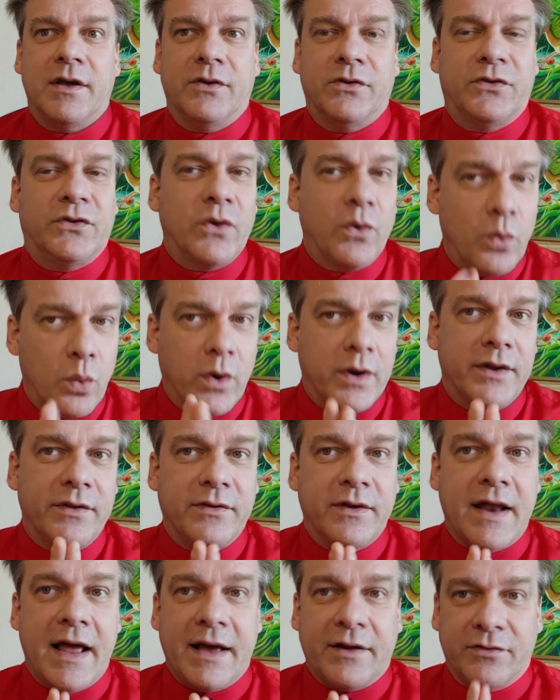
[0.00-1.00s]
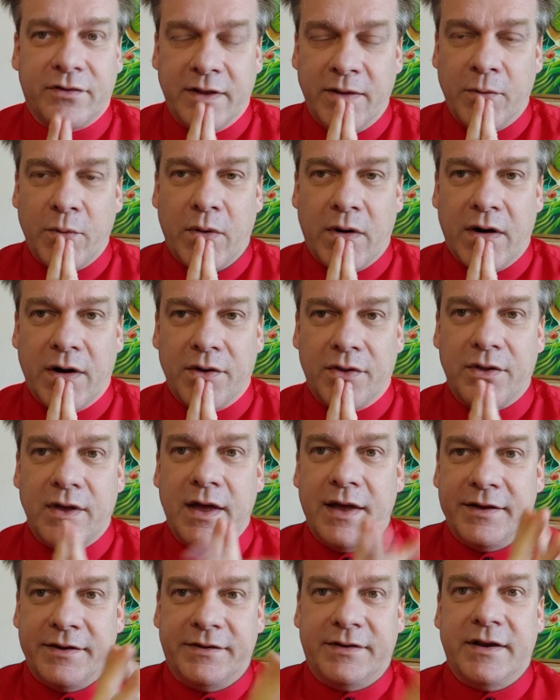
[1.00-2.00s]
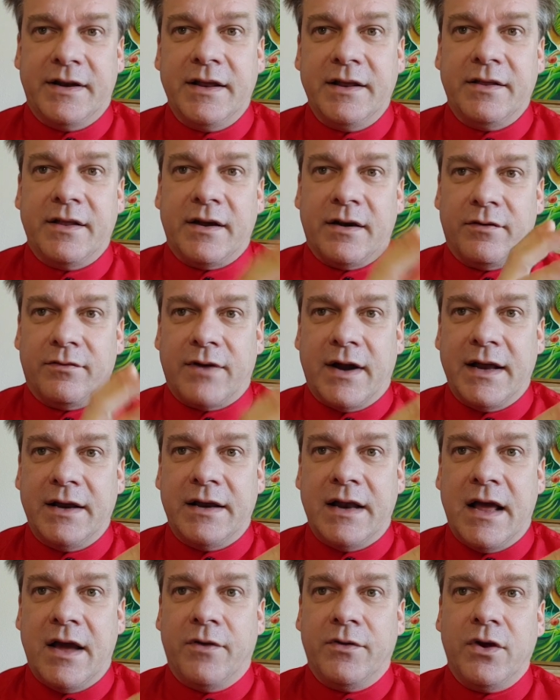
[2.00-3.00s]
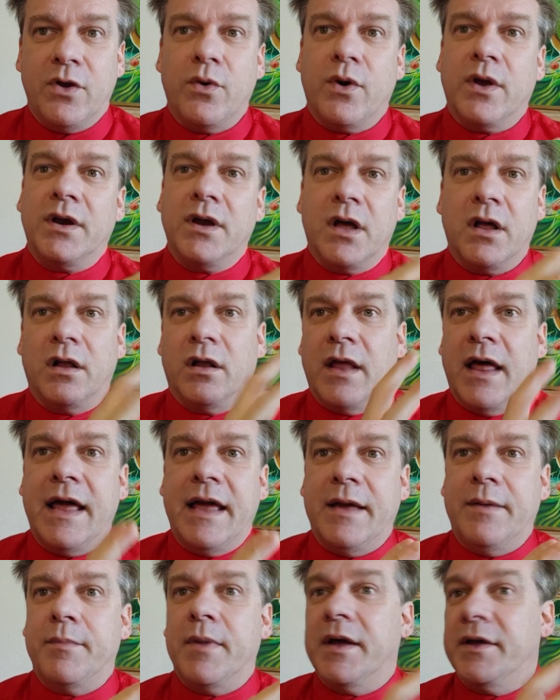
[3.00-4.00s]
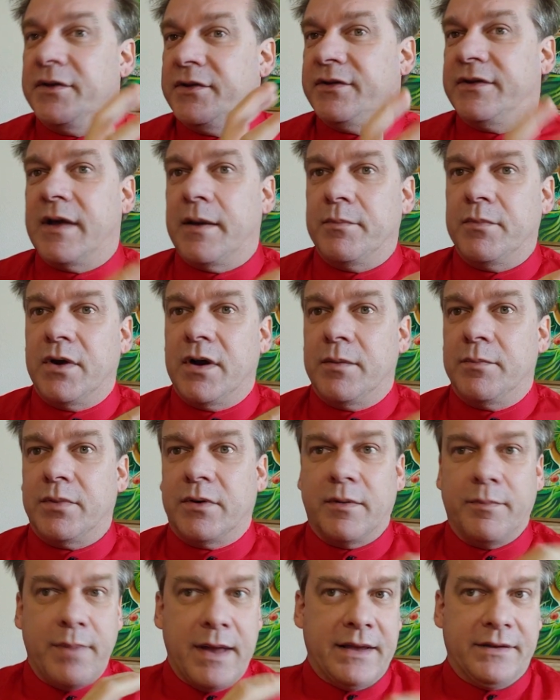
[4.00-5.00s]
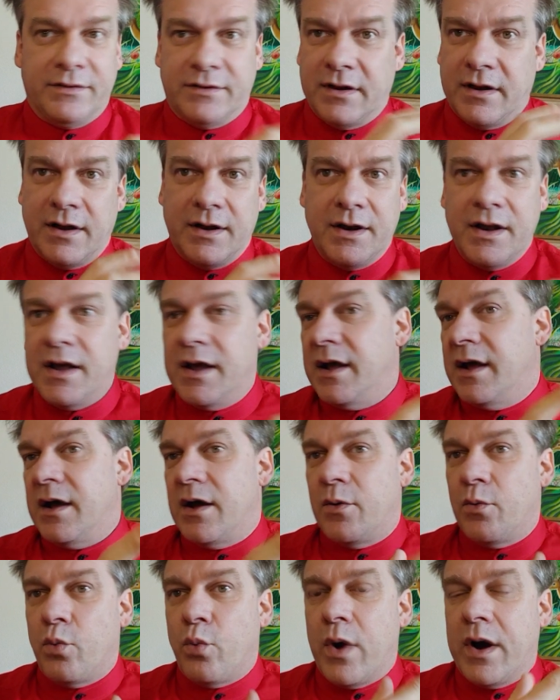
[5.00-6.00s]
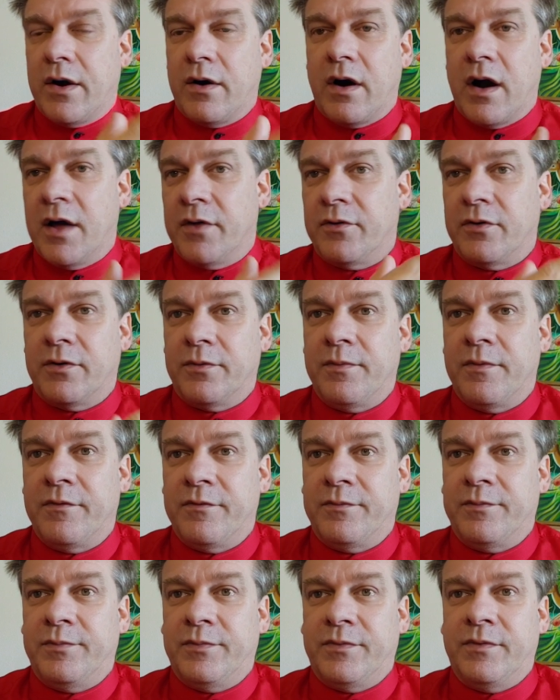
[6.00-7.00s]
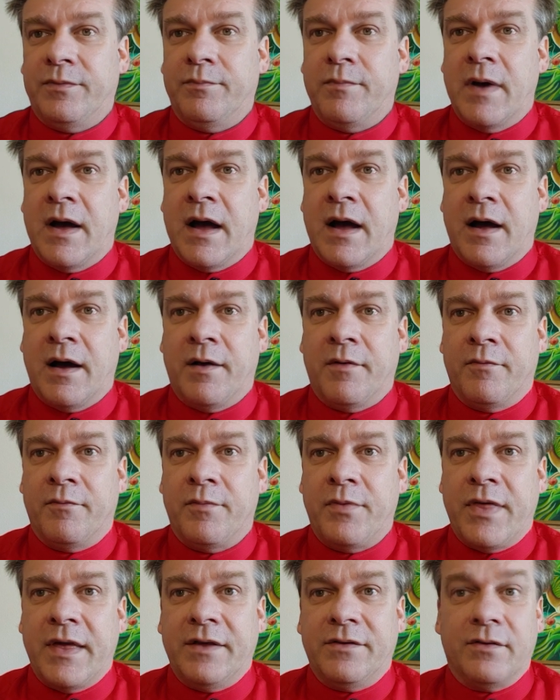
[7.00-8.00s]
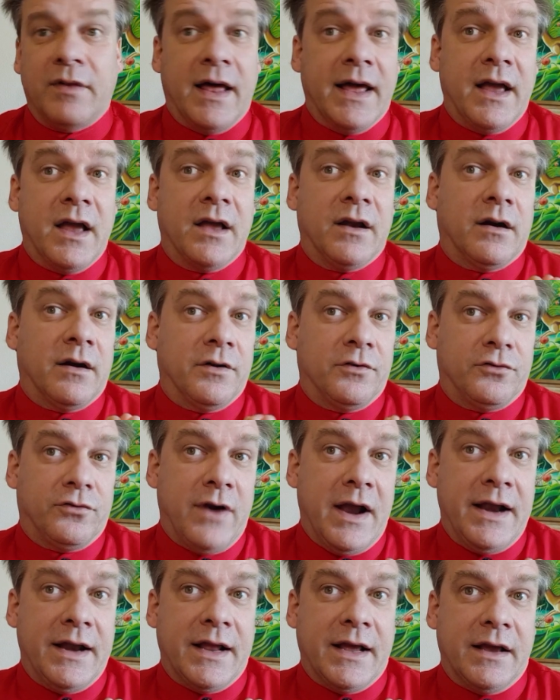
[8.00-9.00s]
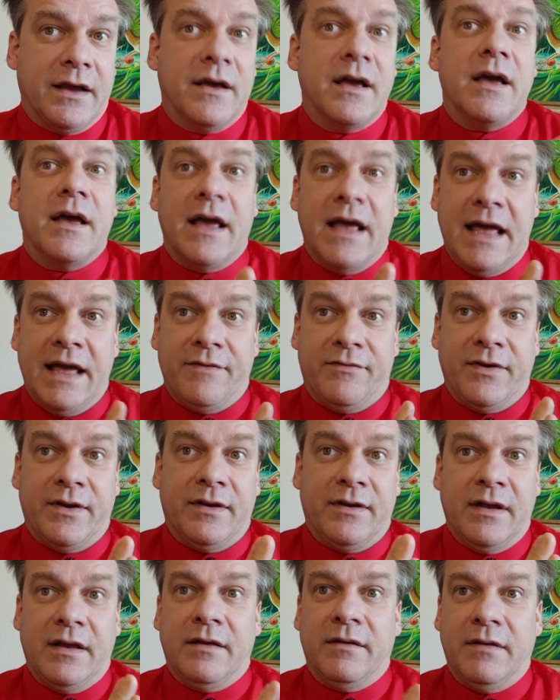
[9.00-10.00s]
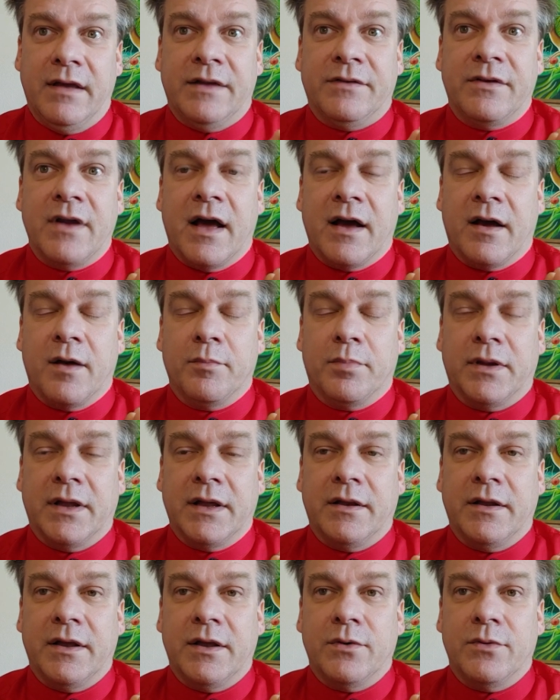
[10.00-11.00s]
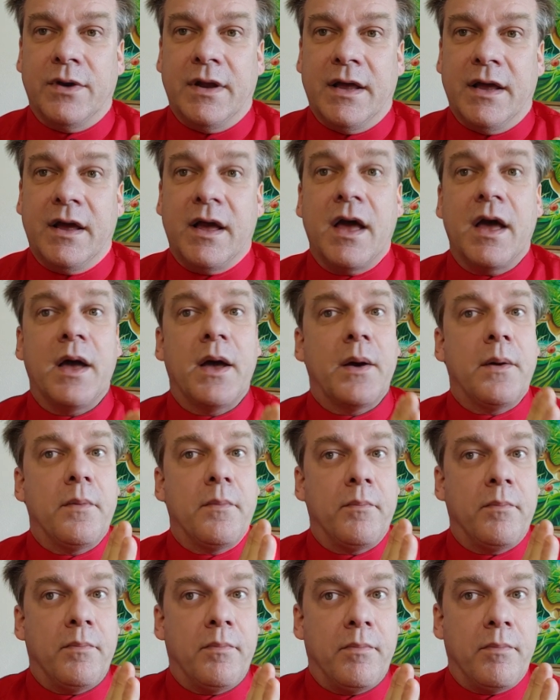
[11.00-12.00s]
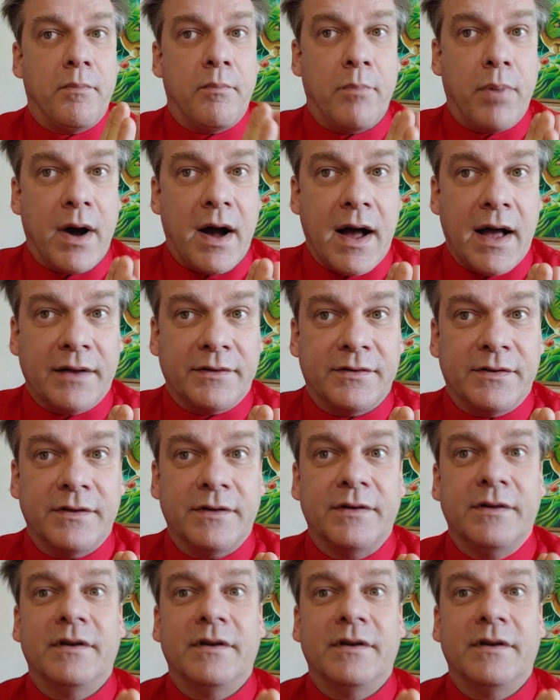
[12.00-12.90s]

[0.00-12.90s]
So what is it actually worth? Sitting there right now, you can claim some number based on where other things like it are trading, if it is not completely unique. But